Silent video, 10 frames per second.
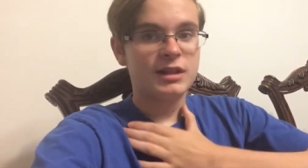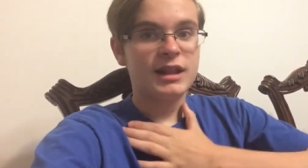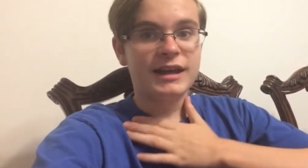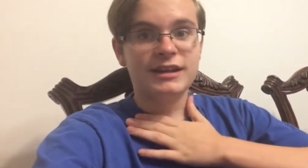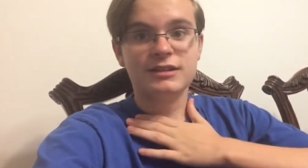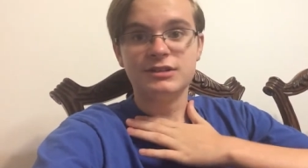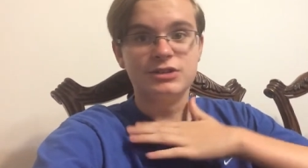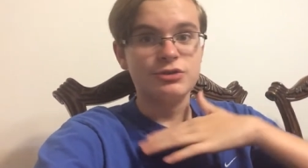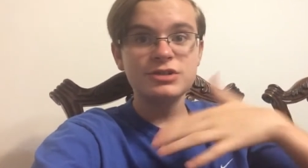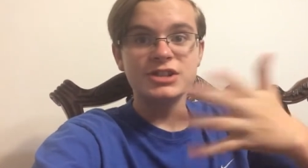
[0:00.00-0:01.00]
like
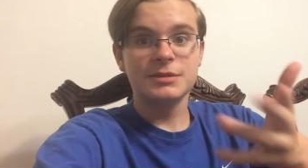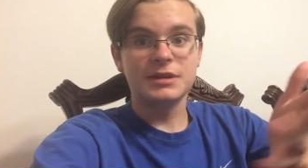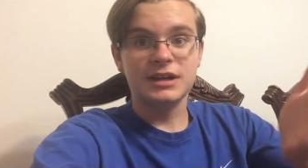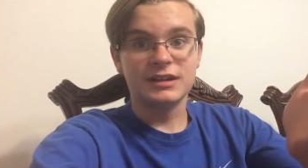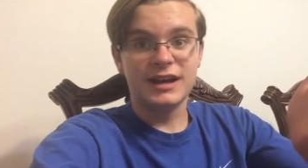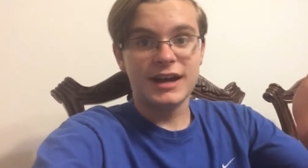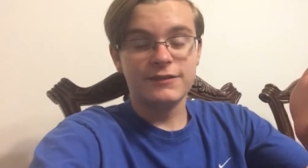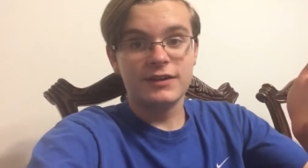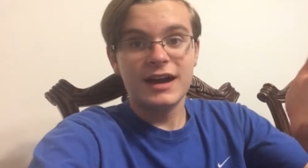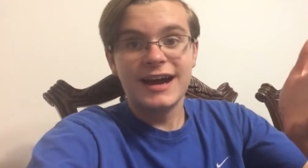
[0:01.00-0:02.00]
do something in
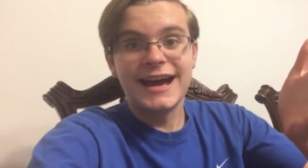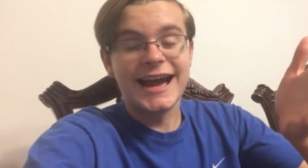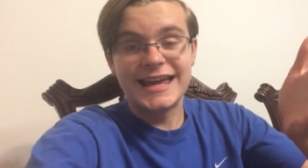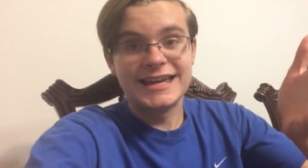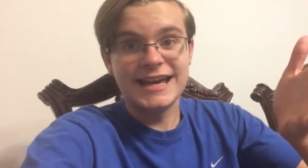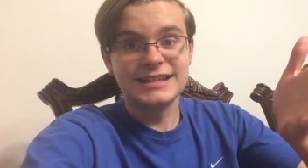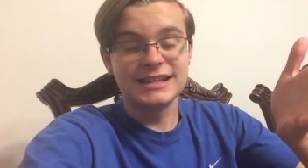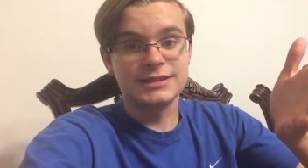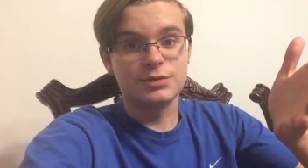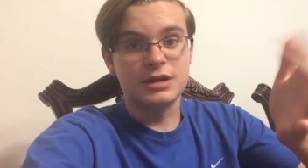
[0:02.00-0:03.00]
life, I guess
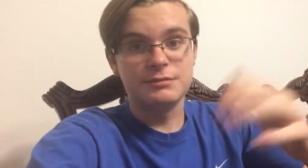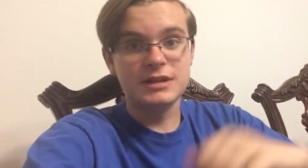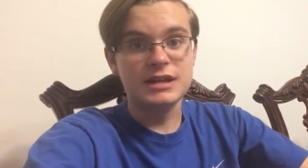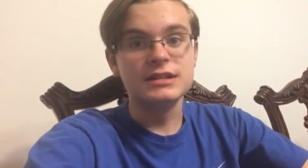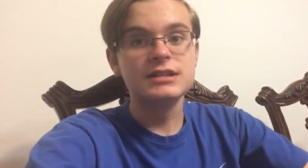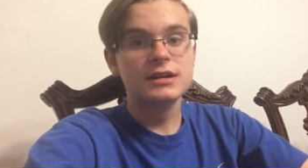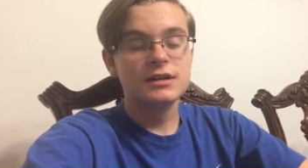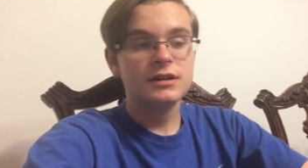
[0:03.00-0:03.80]
that's what it means.